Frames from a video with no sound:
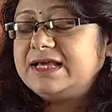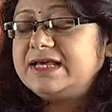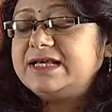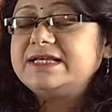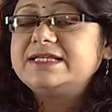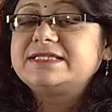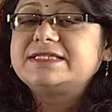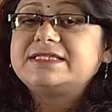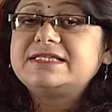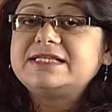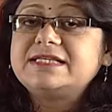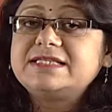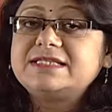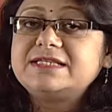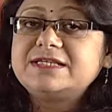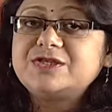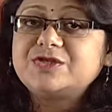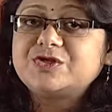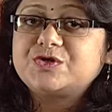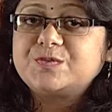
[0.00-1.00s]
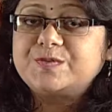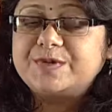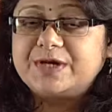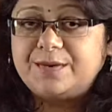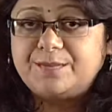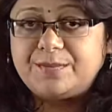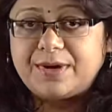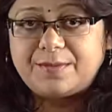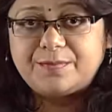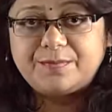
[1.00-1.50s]
he ceases to be a
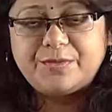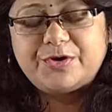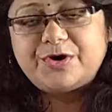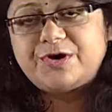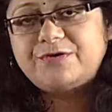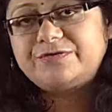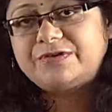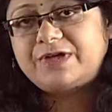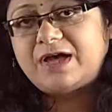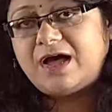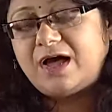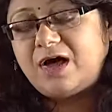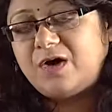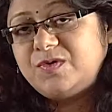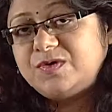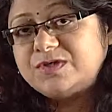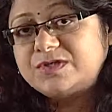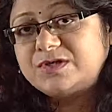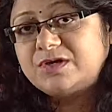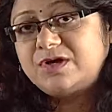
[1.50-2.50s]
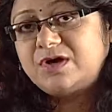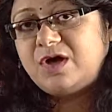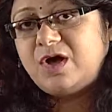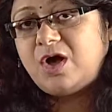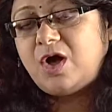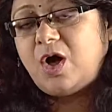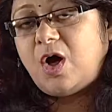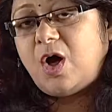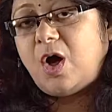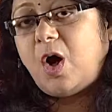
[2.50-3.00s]
member of the House,
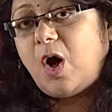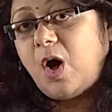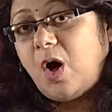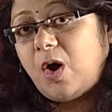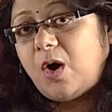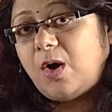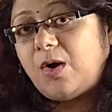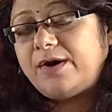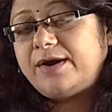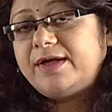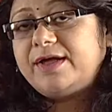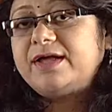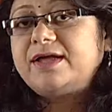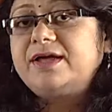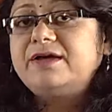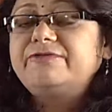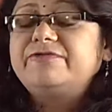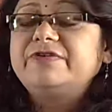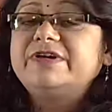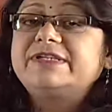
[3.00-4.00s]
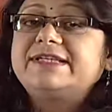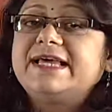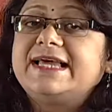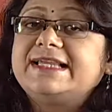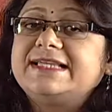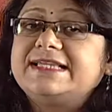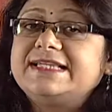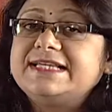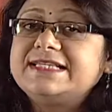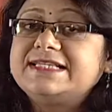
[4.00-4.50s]
or if he
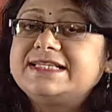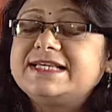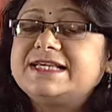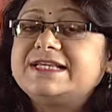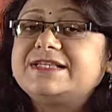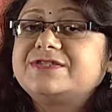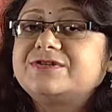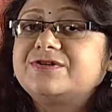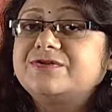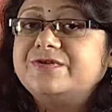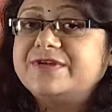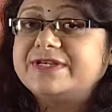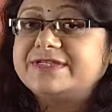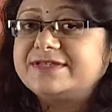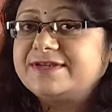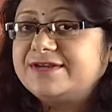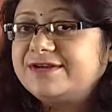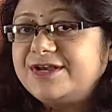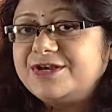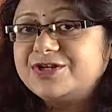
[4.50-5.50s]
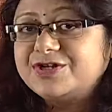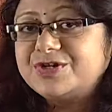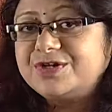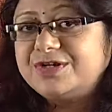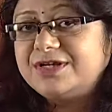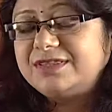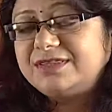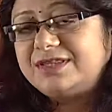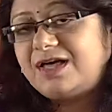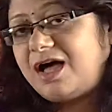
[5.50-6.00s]
tenders his resignation
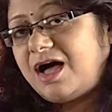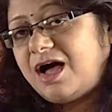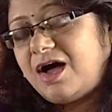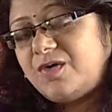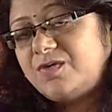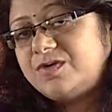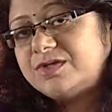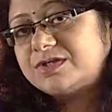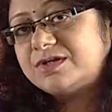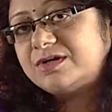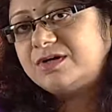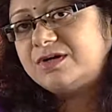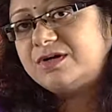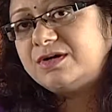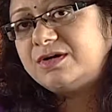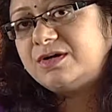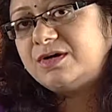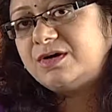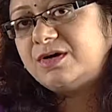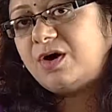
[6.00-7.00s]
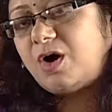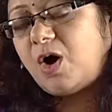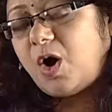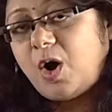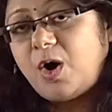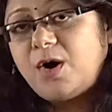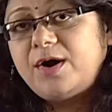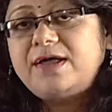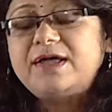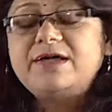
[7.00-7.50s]
in the House,
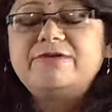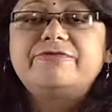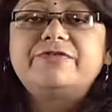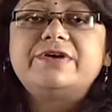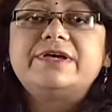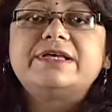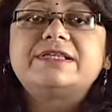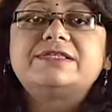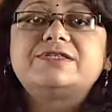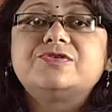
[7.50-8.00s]
or if he is